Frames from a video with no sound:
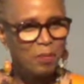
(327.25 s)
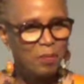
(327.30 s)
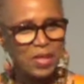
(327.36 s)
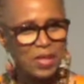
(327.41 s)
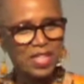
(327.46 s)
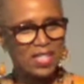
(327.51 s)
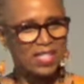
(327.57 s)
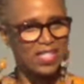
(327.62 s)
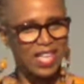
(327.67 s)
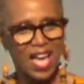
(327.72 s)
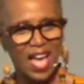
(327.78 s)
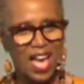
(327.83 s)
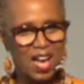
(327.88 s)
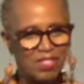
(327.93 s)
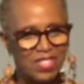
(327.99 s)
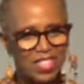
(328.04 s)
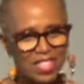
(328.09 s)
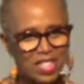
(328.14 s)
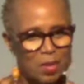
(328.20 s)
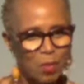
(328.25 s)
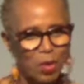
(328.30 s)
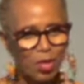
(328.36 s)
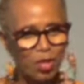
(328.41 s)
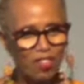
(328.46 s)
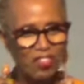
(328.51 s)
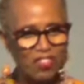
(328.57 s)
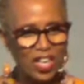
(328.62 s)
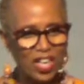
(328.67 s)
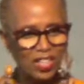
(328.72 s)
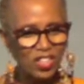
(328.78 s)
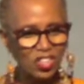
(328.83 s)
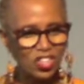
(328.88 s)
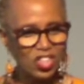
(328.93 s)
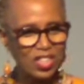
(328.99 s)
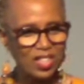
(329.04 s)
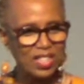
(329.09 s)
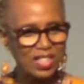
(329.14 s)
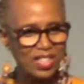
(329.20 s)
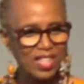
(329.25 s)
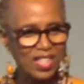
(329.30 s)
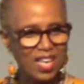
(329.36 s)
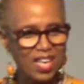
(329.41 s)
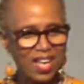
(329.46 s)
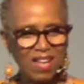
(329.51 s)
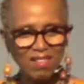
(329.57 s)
because they have similar functions.